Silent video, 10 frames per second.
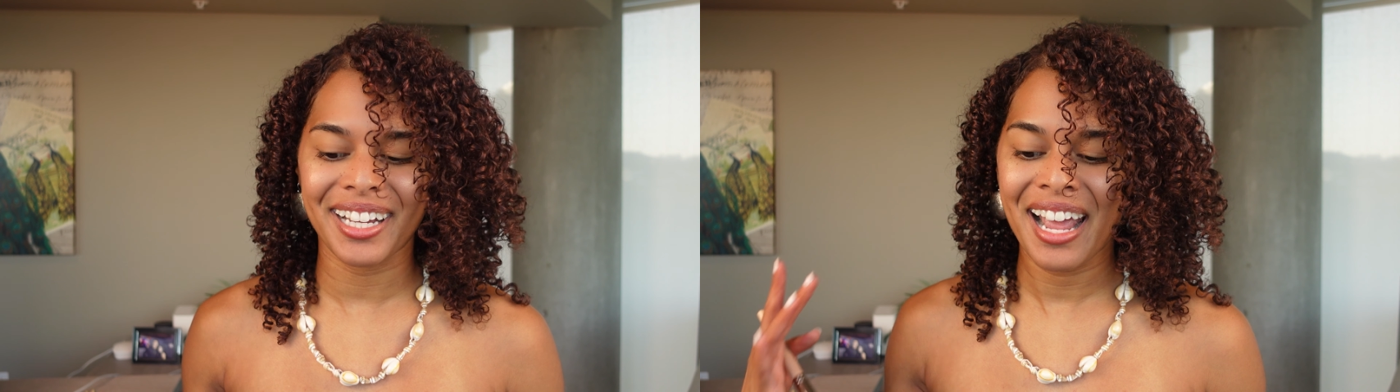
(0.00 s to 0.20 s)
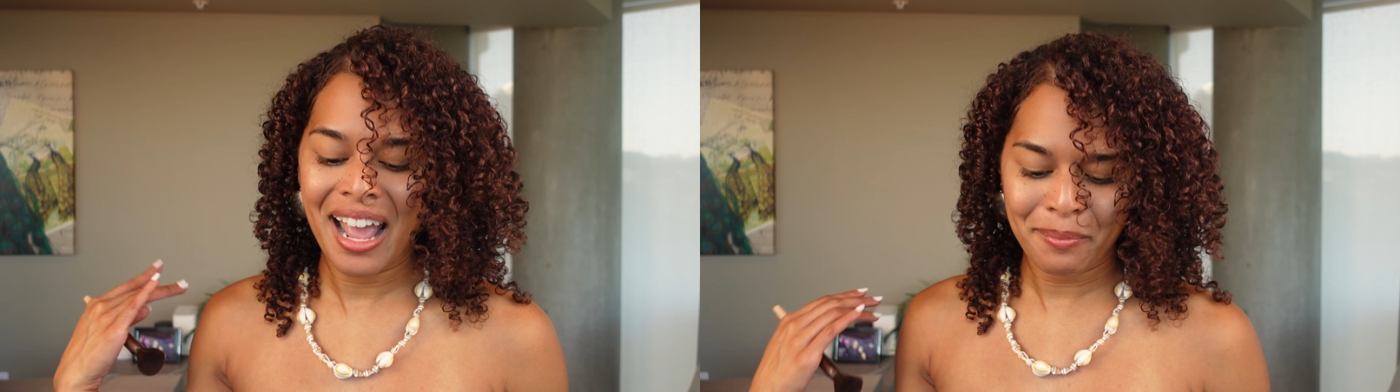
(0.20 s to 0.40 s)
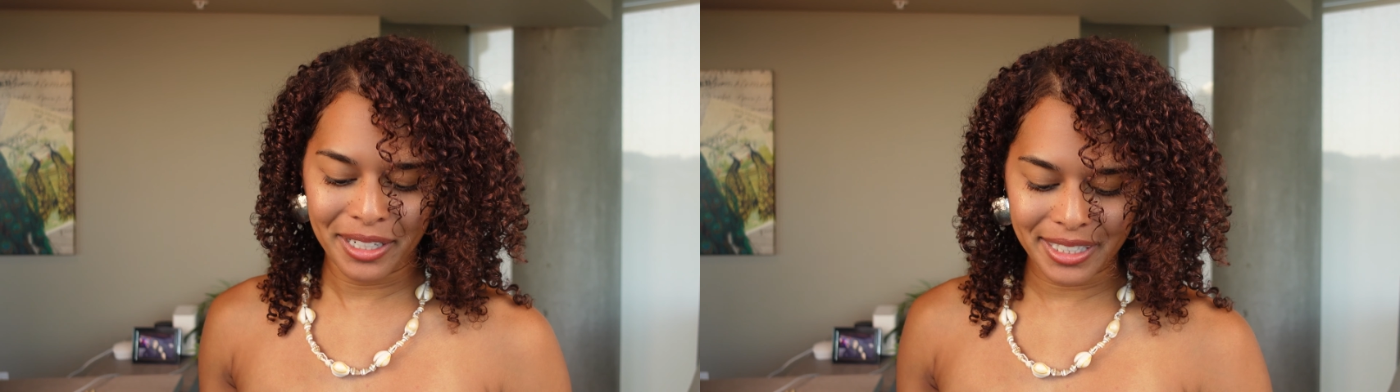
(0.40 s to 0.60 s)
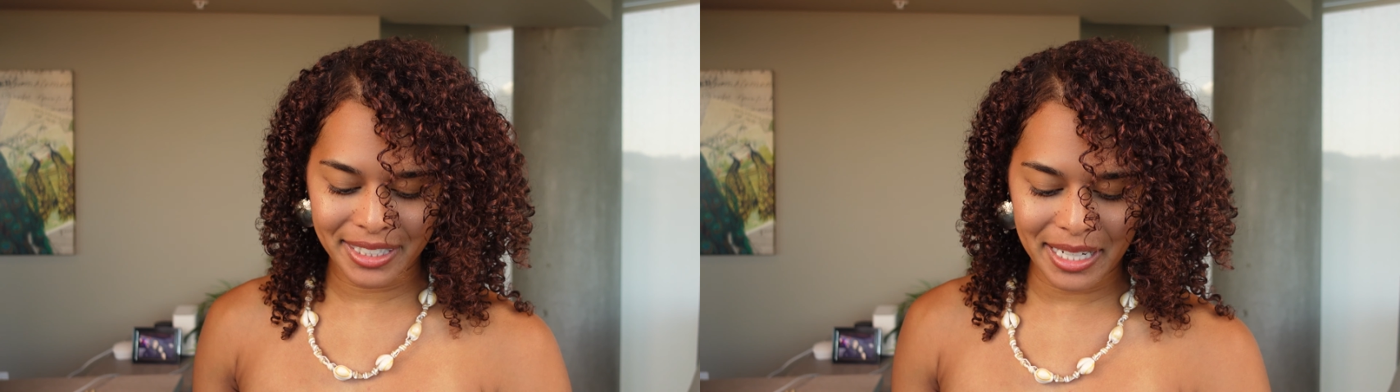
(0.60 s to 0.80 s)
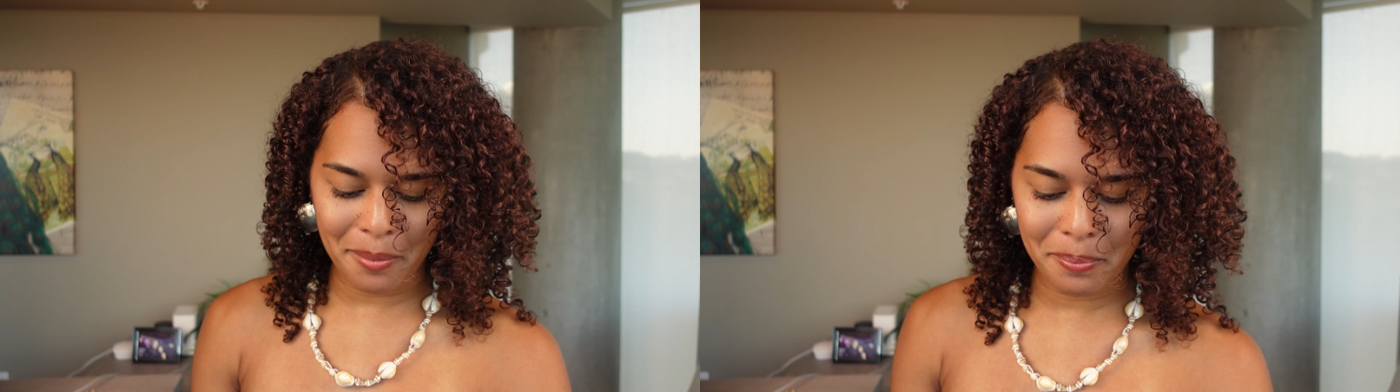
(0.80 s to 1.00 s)
I'm gonna
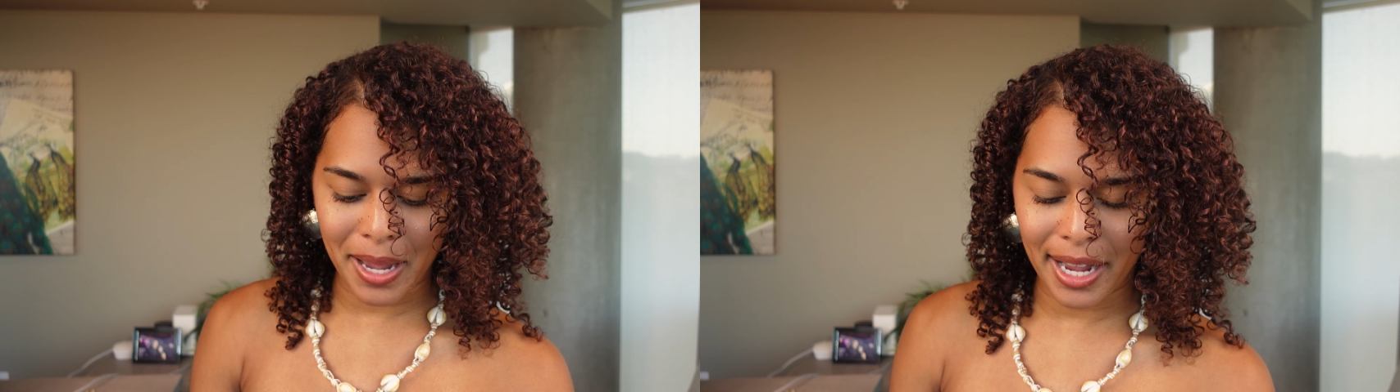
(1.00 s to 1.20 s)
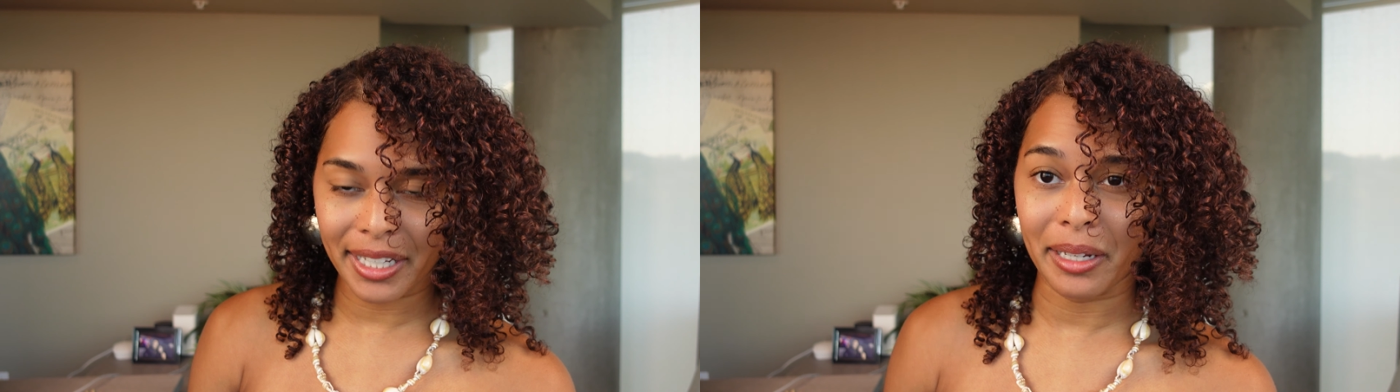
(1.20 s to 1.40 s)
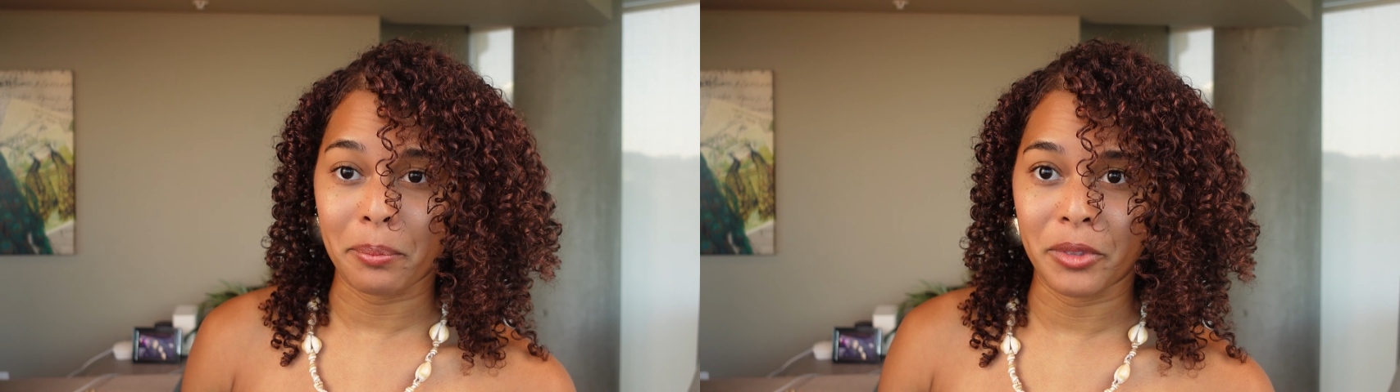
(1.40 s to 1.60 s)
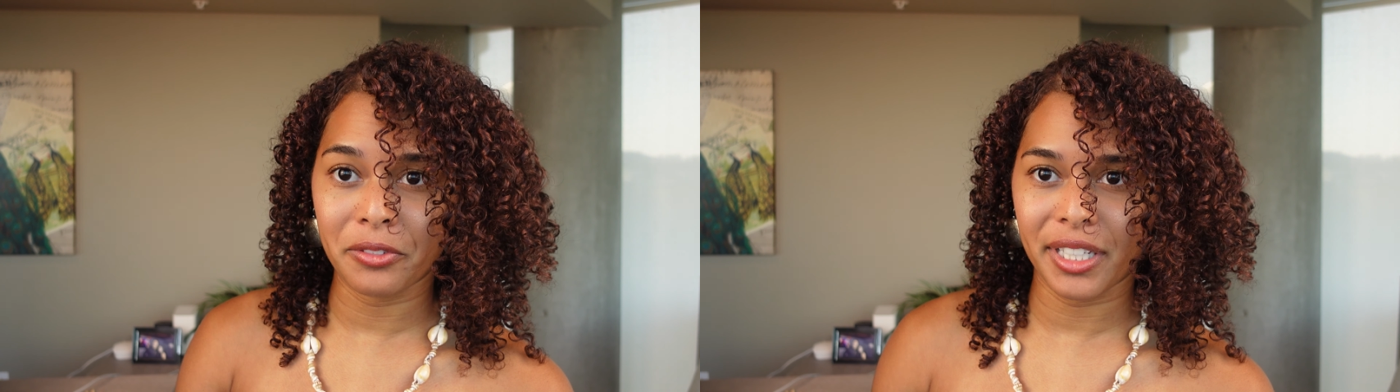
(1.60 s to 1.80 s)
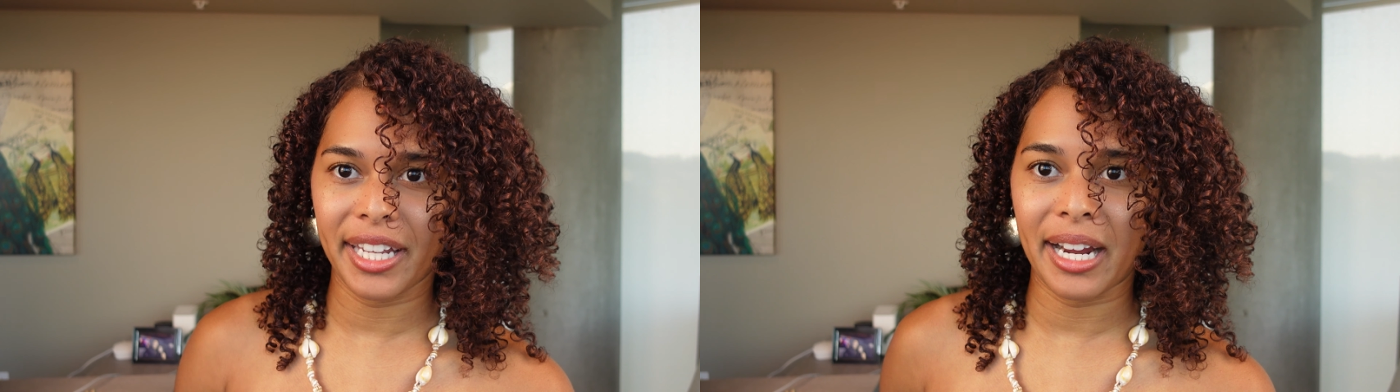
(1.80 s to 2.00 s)
step back and move
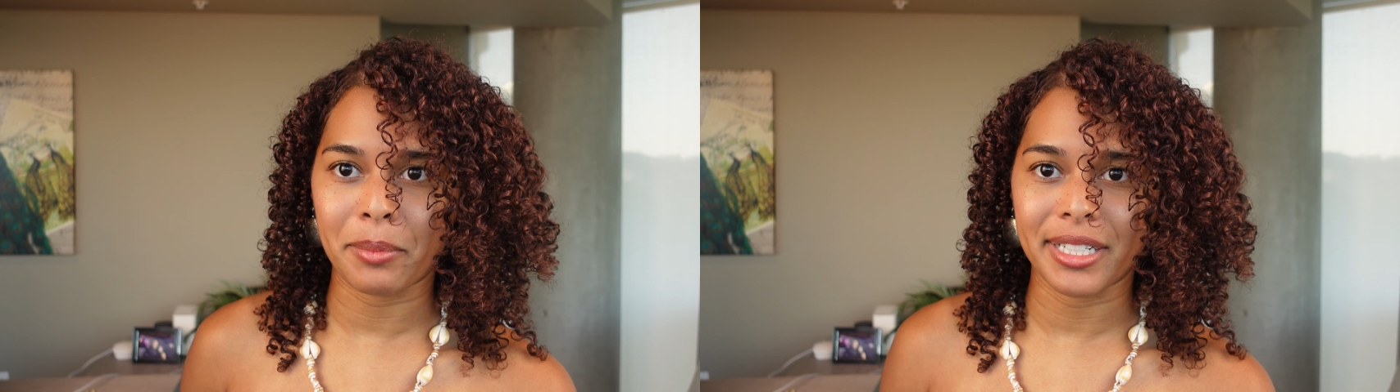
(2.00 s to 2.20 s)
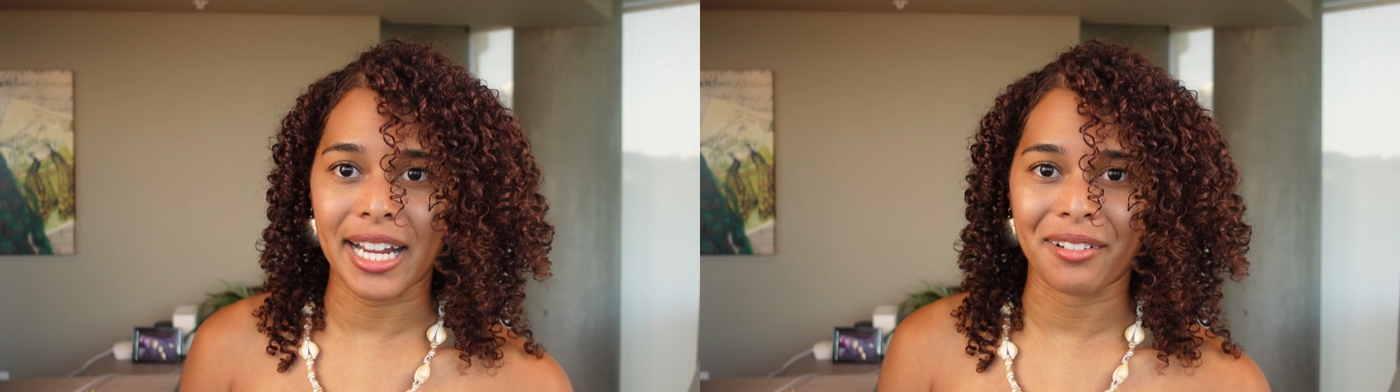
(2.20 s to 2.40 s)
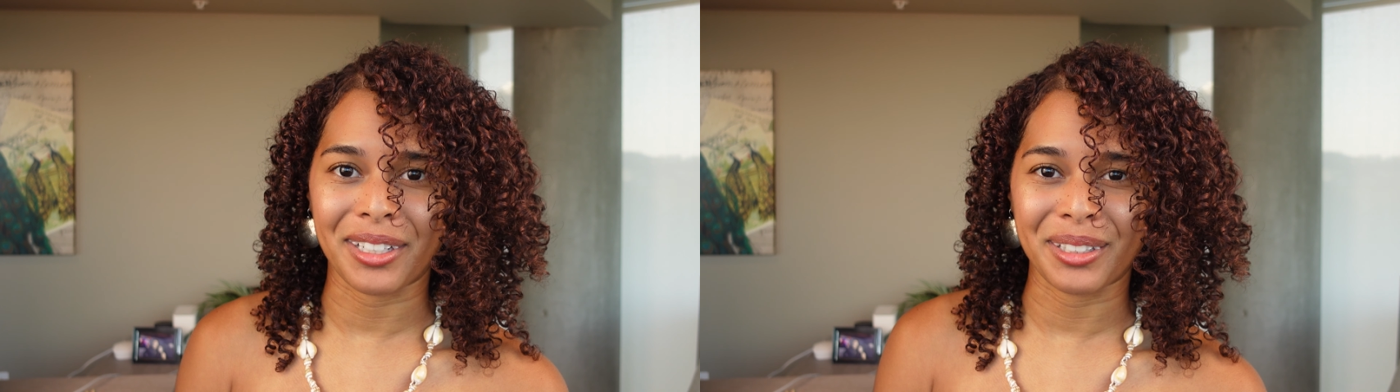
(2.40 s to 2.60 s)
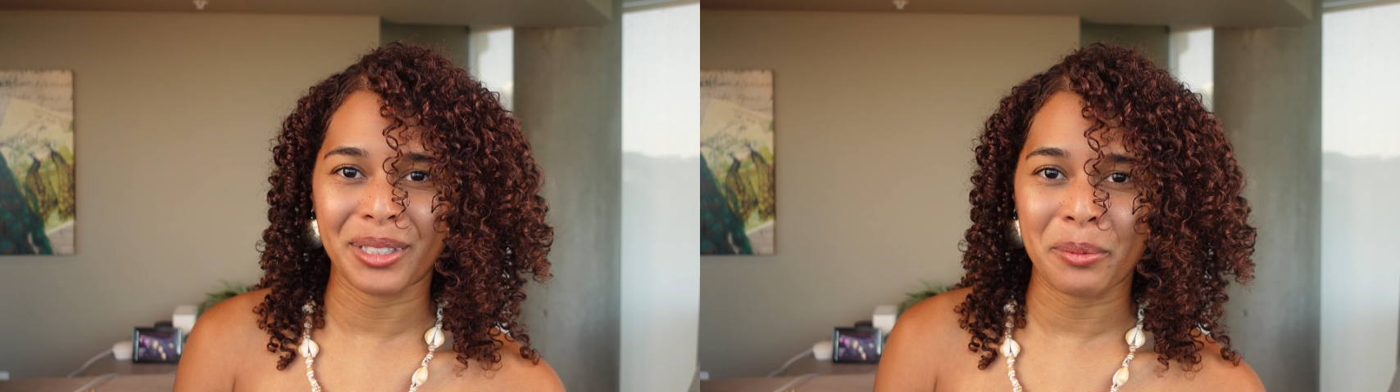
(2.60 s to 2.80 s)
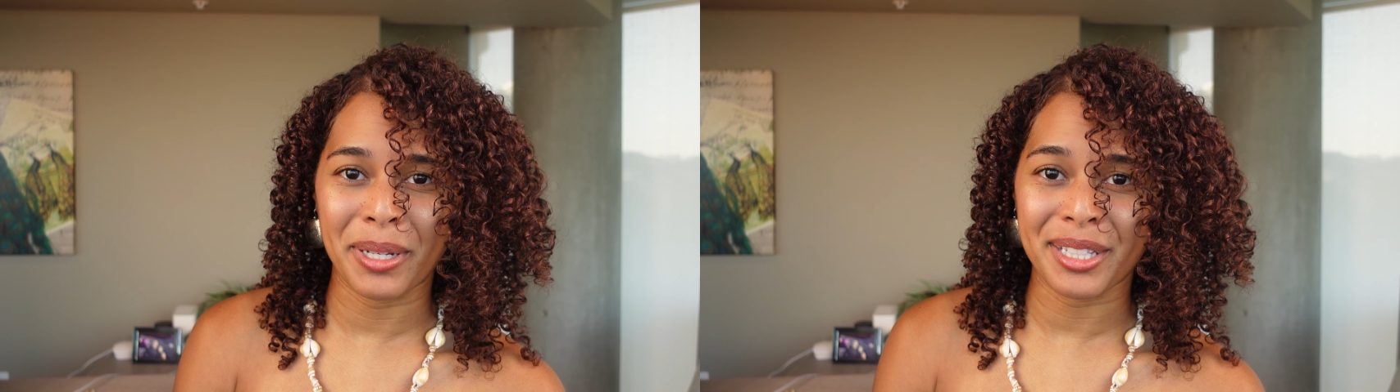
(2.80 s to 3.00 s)
the camera down a
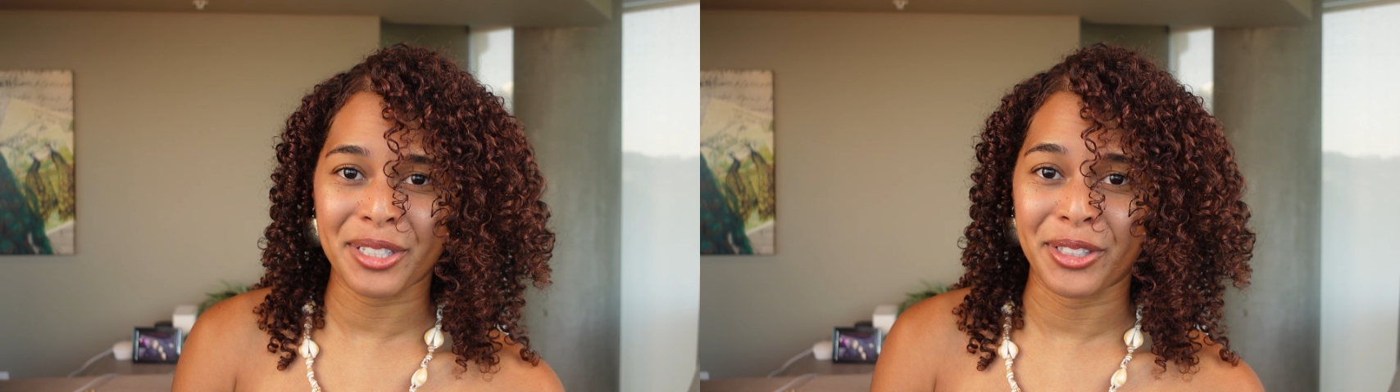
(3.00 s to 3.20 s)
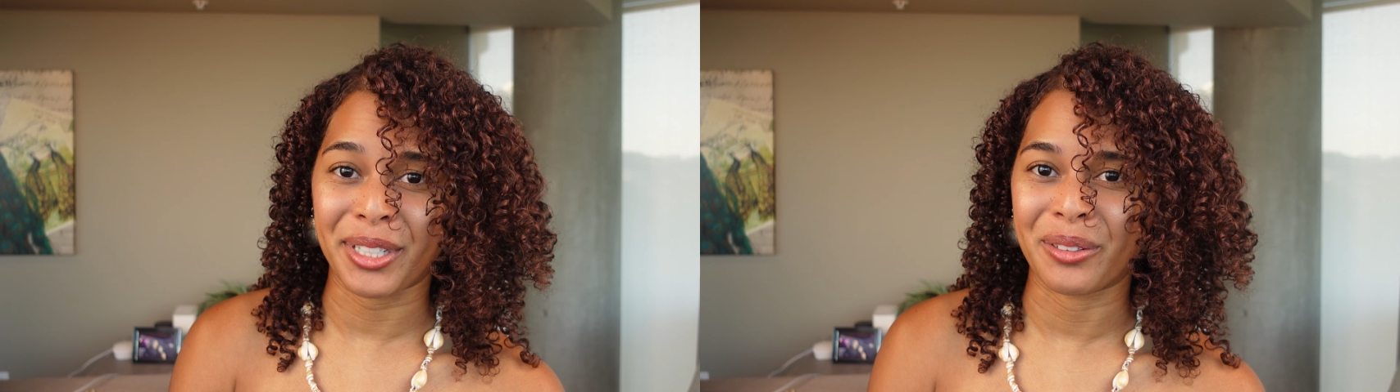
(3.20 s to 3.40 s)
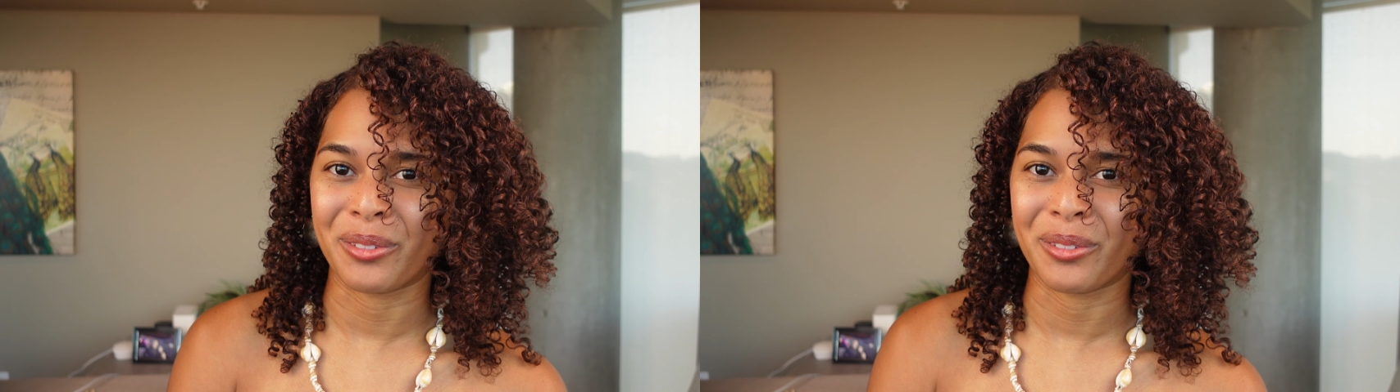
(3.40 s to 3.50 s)
little bit so you can